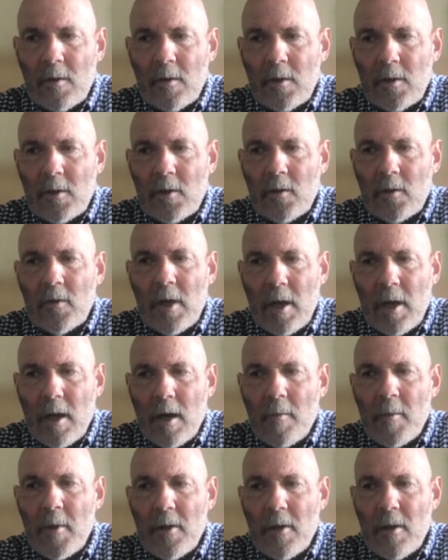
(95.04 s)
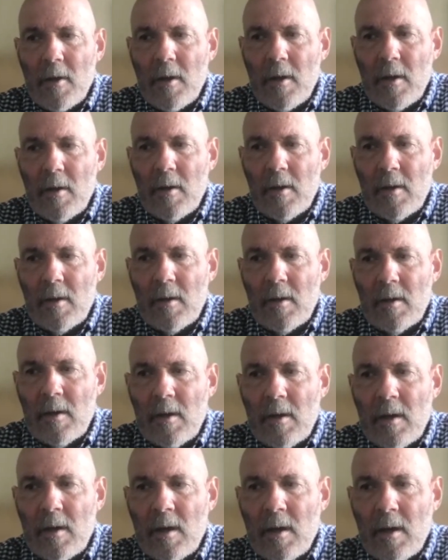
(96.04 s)
So yeah, I mean,
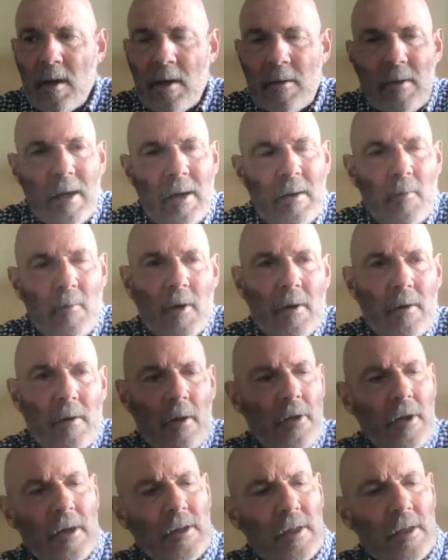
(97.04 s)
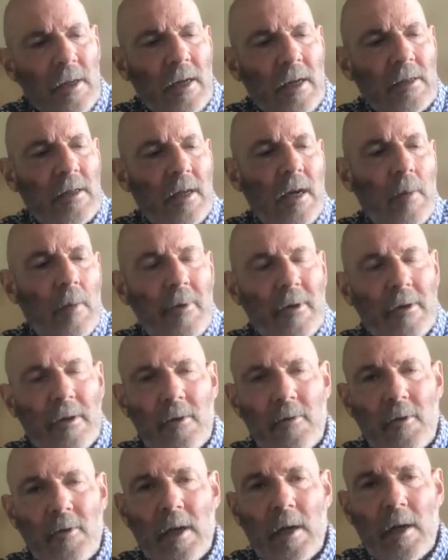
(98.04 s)
one of the things that had to happen
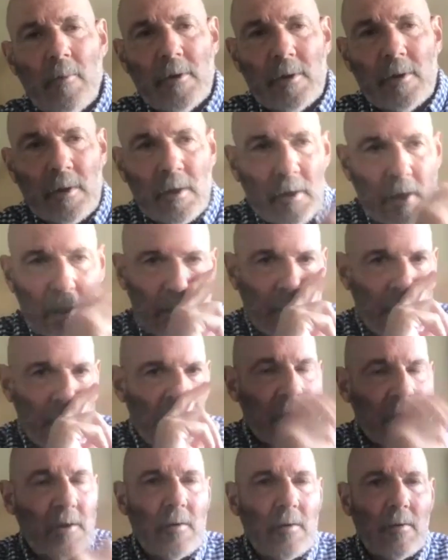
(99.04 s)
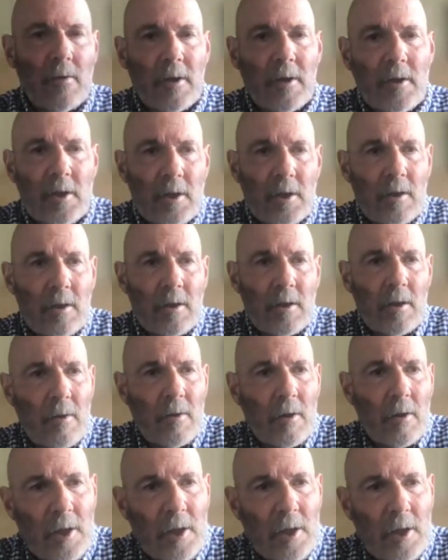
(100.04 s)
in rehab was to dismantle this
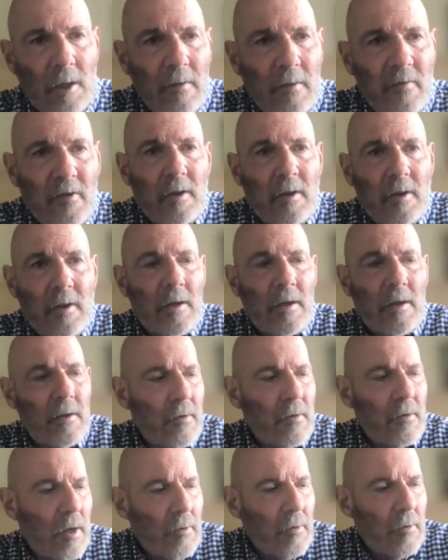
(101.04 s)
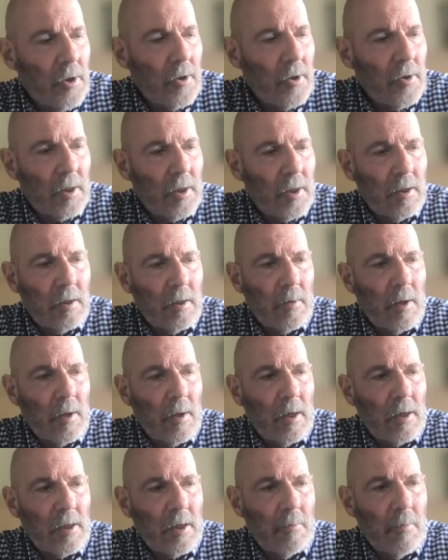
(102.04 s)
thin veneer that I was using
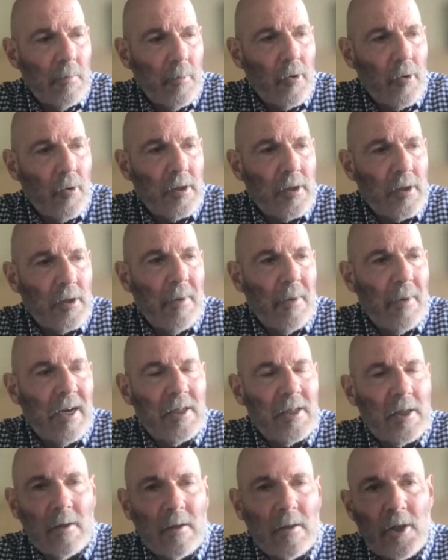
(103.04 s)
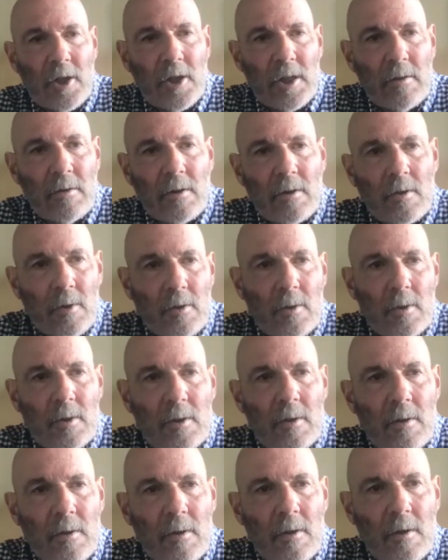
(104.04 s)
both as a mask and a shield, which
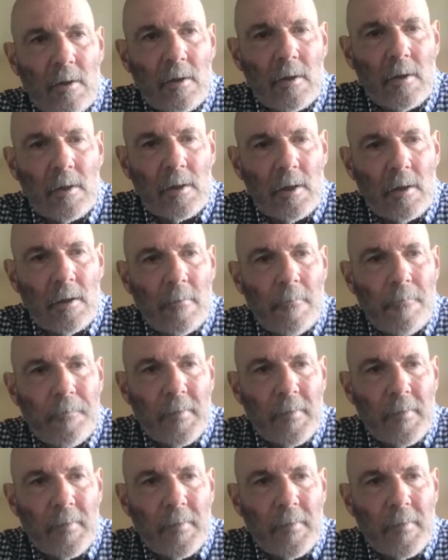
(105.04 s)
was the doctor